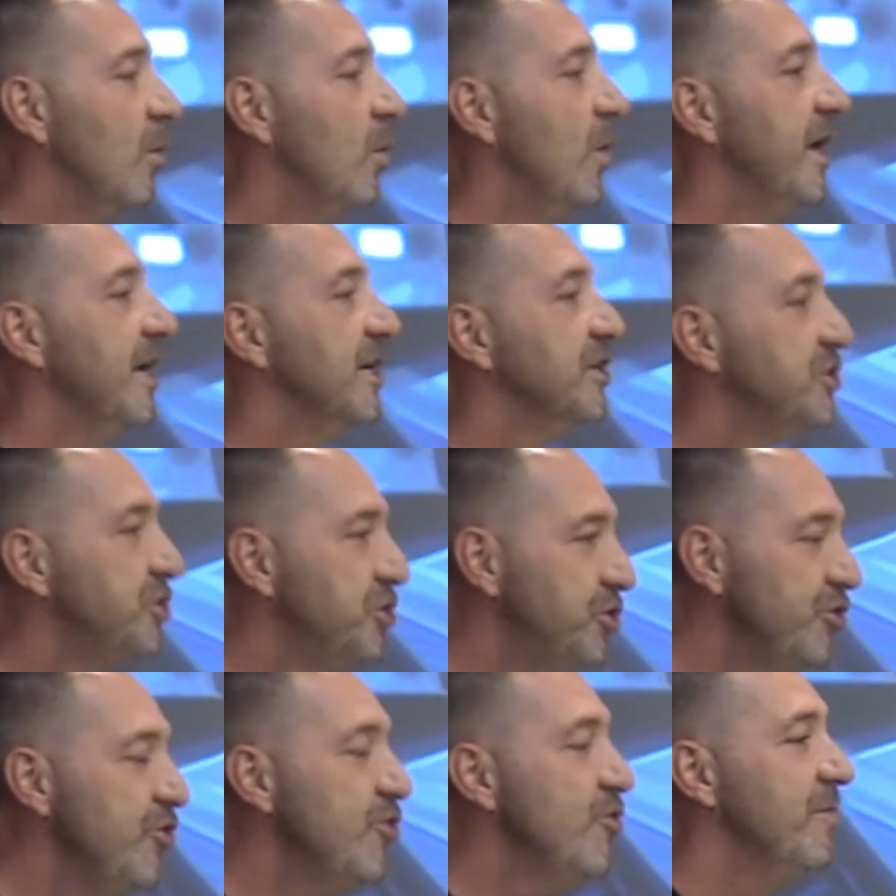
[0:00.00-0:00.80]
We
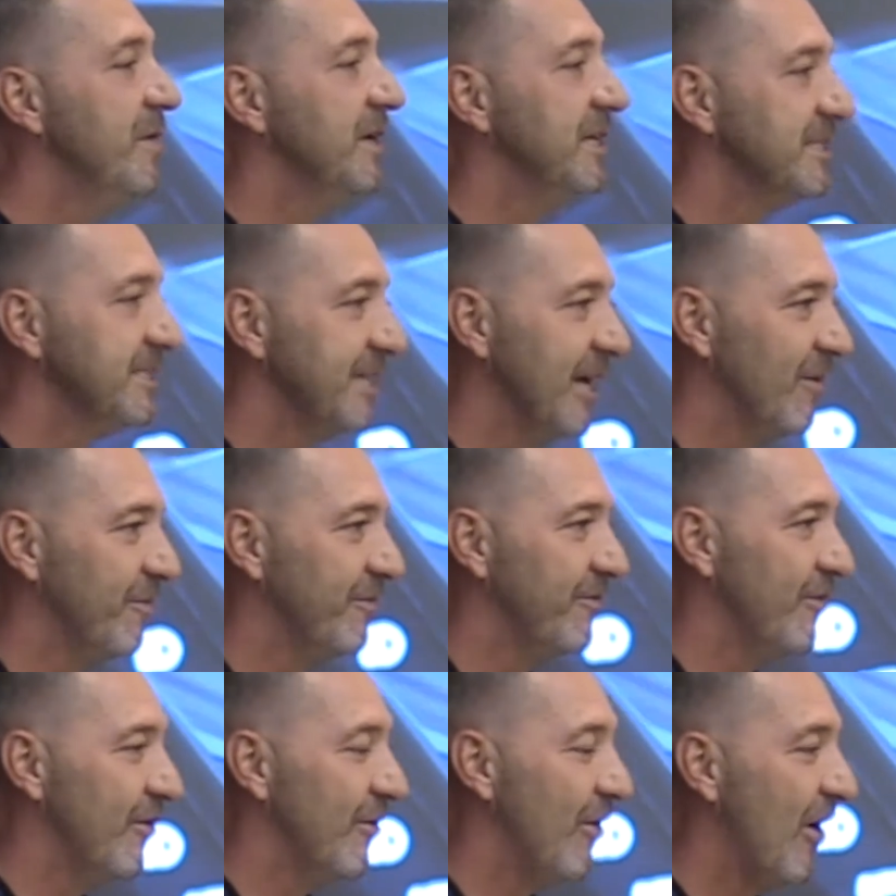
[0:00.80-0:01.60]
assume it has
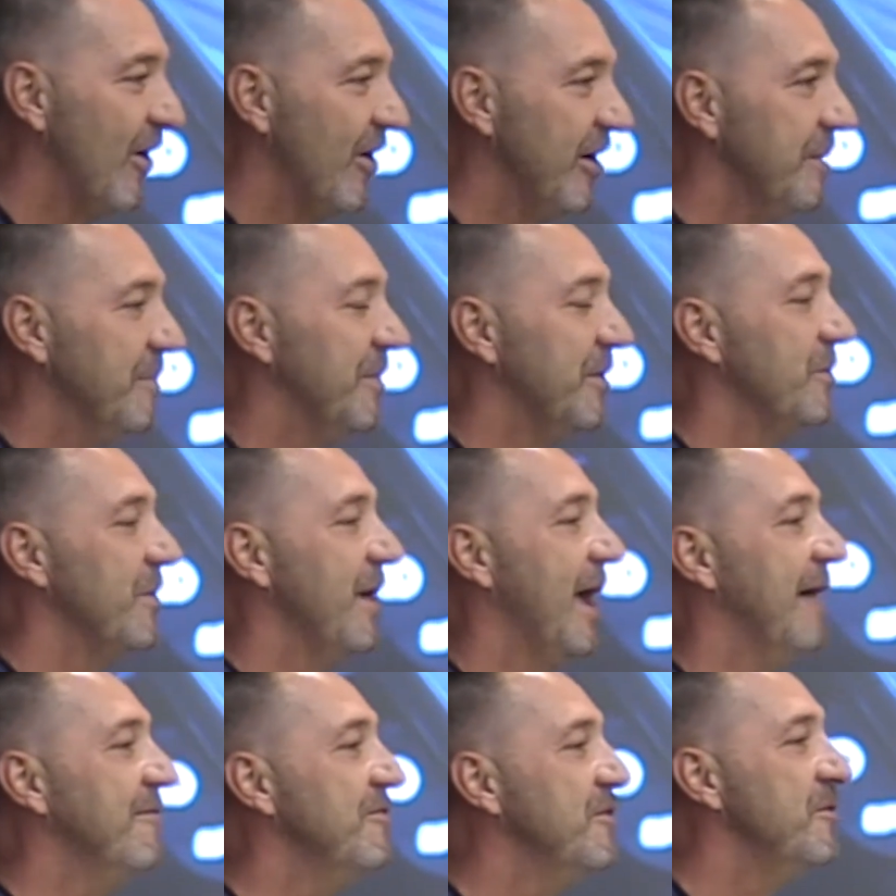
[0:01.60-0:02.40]
helped Ferrari, but we
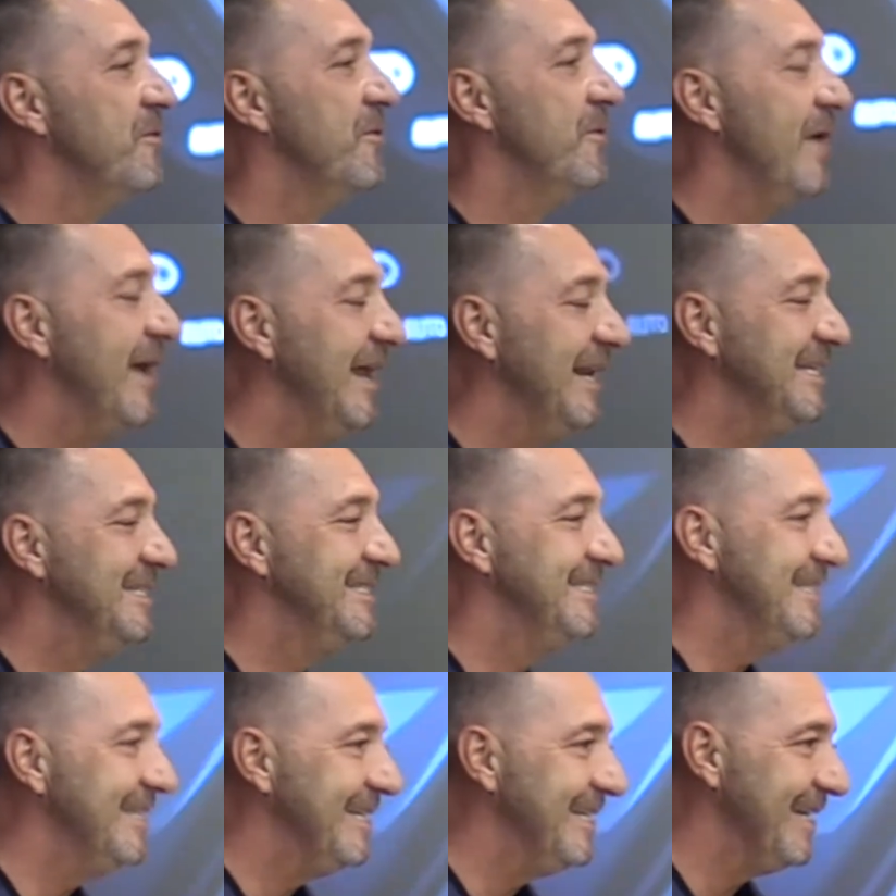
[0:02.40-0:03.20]
haven't really
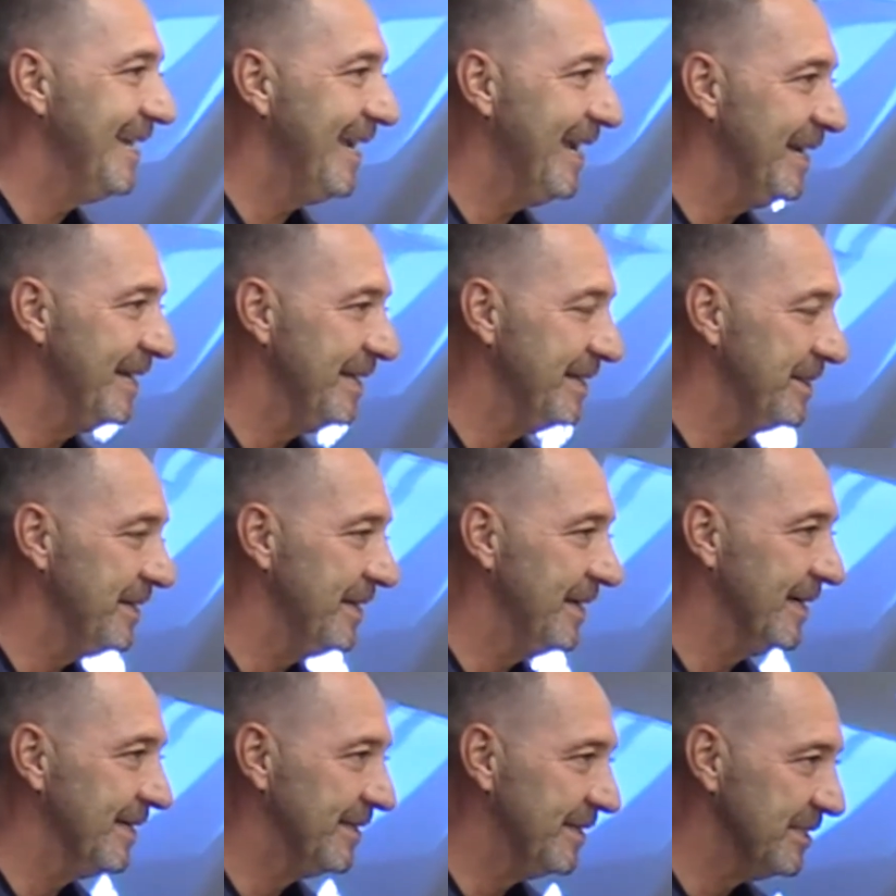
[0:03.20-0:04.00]
seen
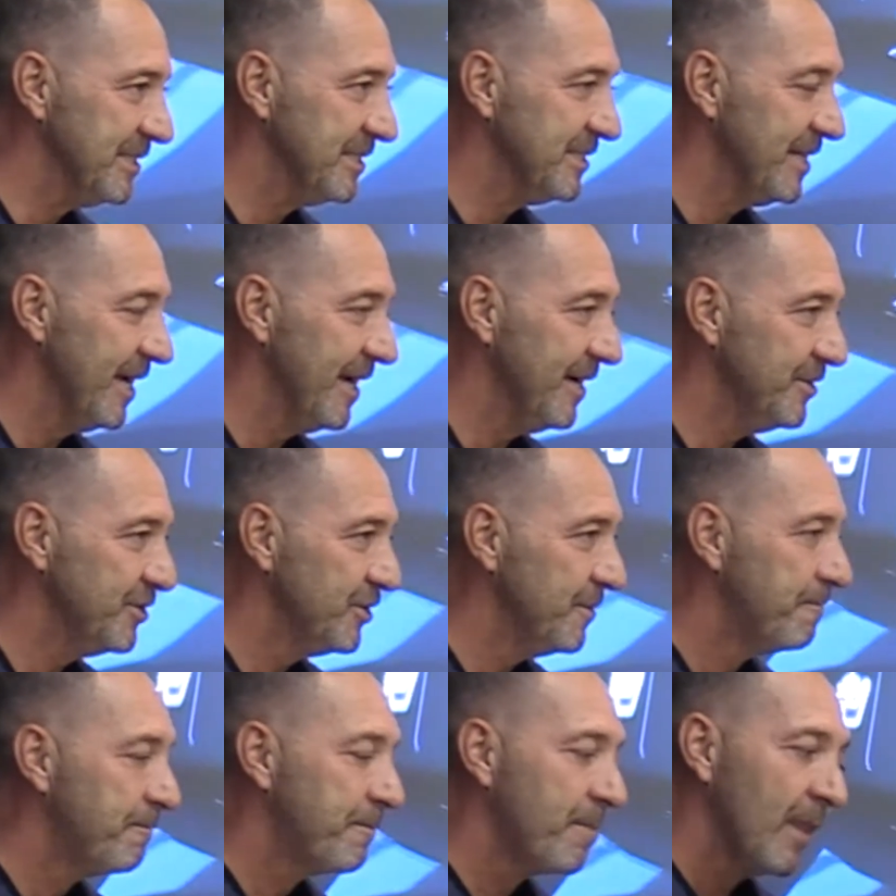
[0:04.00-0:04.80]
anything at this stage.
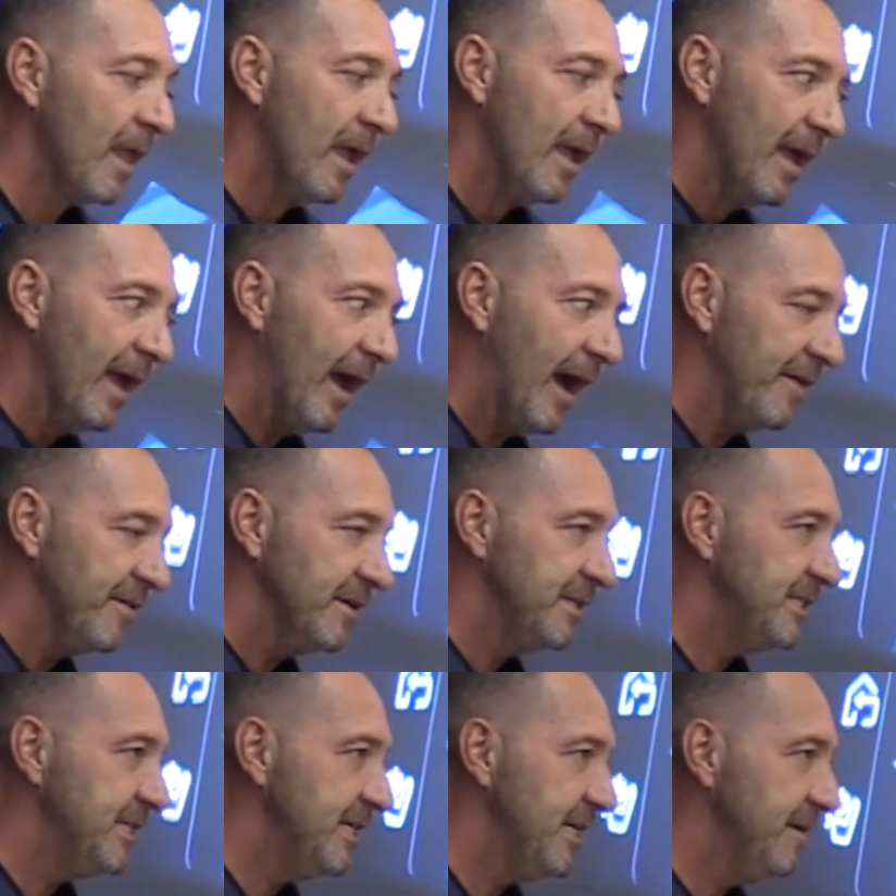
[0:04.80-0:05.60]
Other
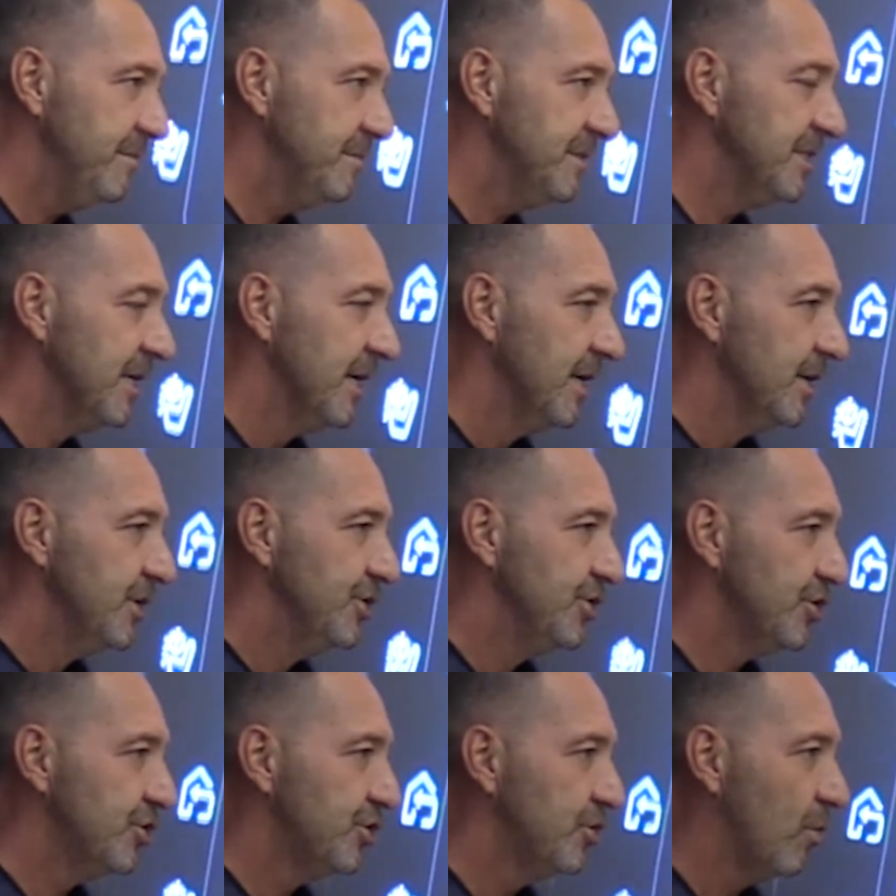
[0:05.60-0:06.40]
teams,
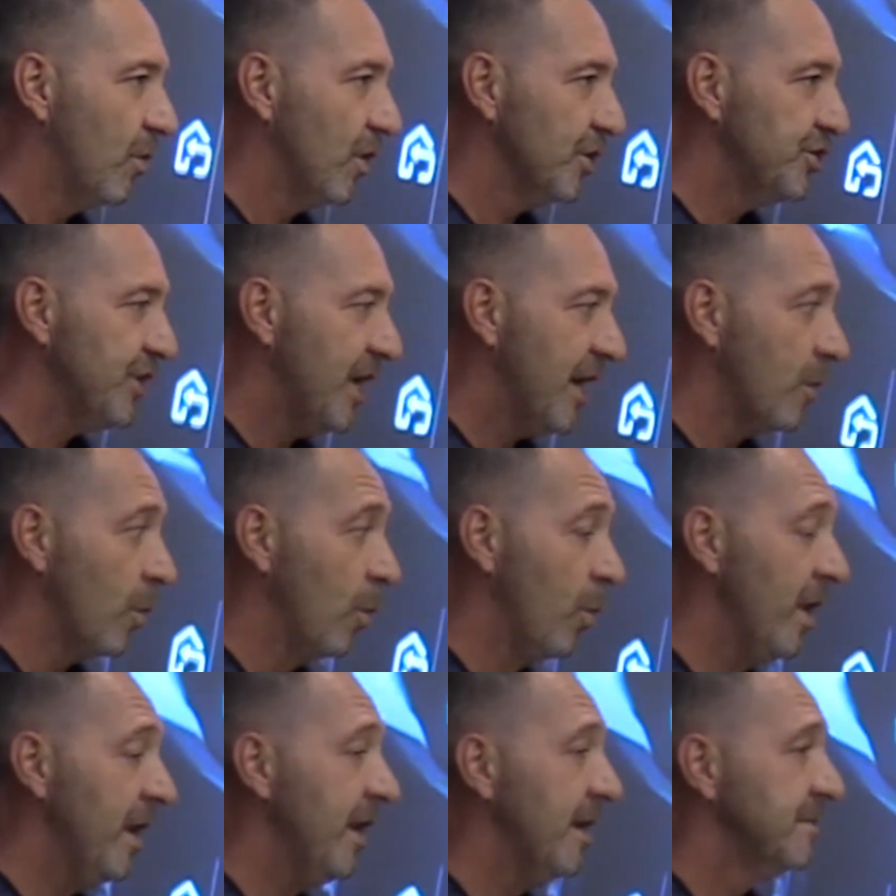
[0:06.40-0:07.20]
just to watch out,
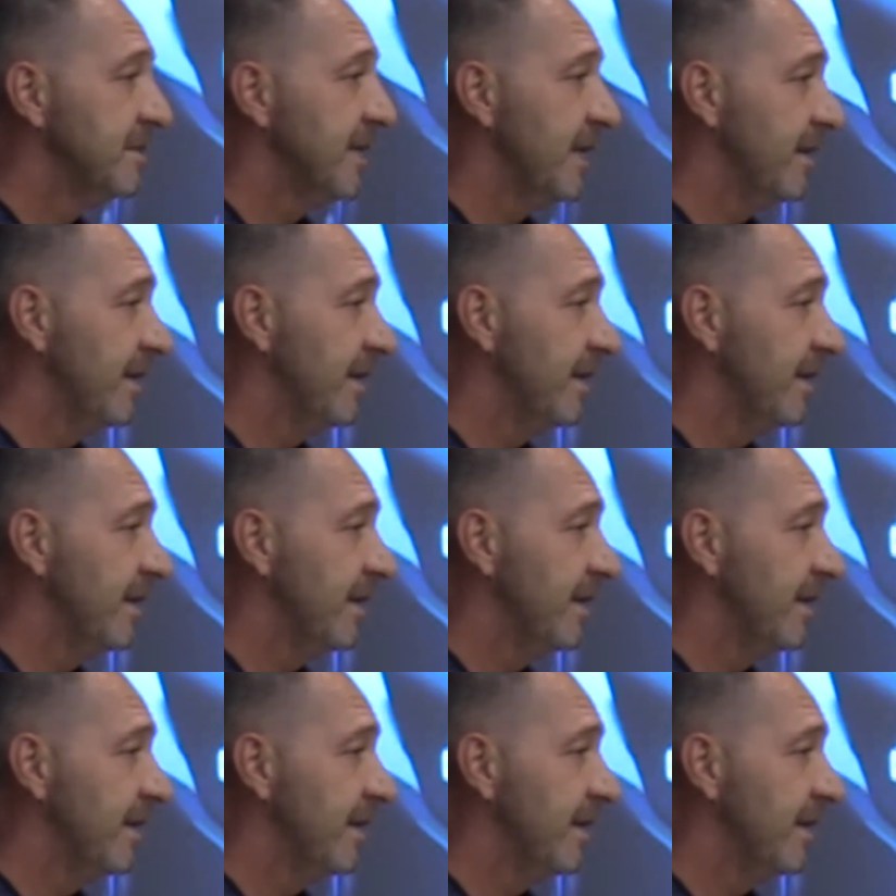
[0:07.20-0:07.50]
Williams, I